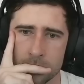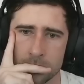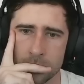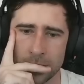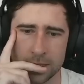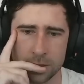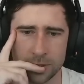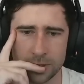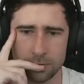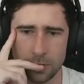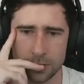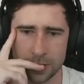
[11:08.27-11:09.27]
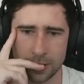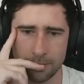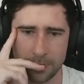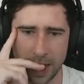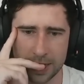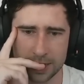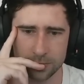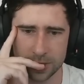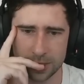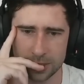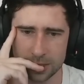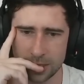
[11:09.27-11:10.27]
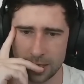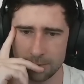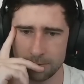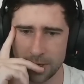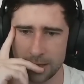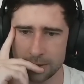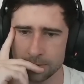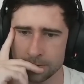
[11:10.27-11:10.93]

Okay, so we do roll into Bast, which actually ain't bad.